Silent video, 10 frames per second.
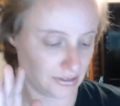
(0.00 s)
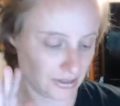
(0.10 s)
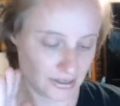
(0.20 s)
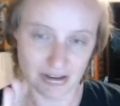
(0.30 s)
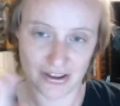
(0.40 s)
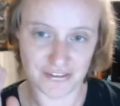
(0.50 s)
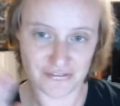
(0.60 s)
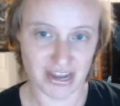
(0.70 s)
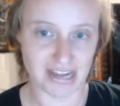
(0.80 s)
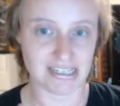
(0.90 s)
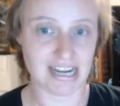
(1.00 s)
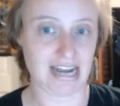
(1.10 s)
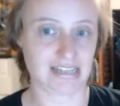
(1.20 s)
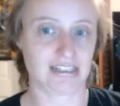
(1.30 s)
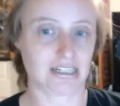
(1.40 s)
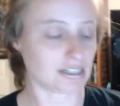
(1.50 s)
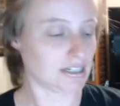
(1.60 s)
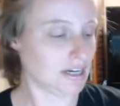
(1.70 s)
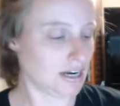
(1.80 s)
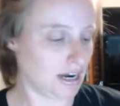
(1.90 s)
fantastic.
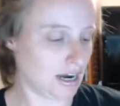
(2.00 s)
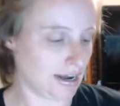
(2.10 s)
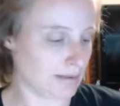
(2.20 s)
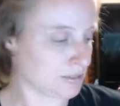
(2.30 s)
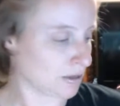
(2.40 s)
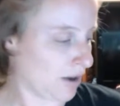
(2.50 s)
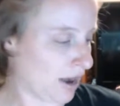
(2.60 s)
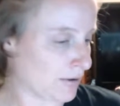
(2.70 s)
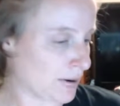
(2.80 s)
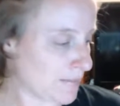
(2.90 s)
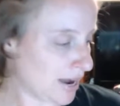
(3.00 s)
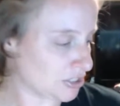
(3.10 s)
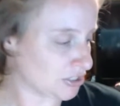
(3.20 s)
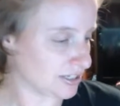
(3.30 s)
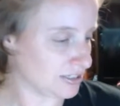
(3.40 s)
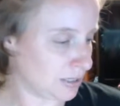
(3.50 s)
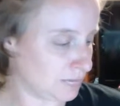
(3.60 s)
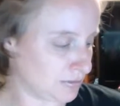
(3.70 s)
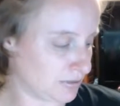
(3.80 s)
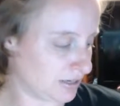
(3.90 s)
So I would imagine the tips that we
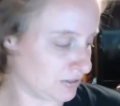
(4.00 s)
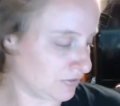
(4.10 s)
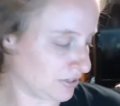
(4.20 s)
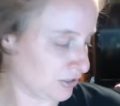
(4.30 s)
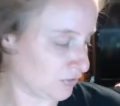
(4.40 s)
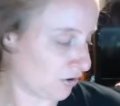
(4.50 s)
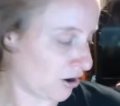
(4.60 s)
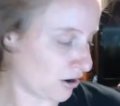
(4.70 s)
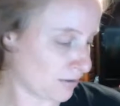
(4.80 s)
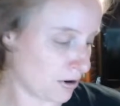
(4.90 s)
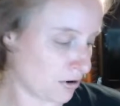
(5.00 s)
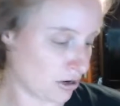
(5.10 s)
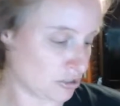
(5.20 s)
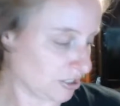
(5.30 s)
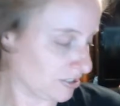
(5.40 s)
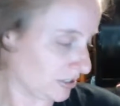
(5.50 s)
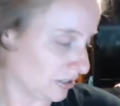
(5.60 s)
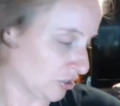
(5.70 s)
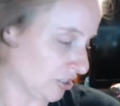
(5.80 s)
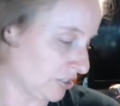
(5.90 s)
gives for hard mode are just
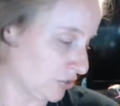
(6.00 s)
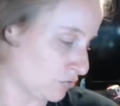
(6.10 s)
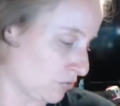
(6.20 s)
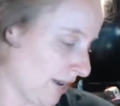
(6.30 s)
as great.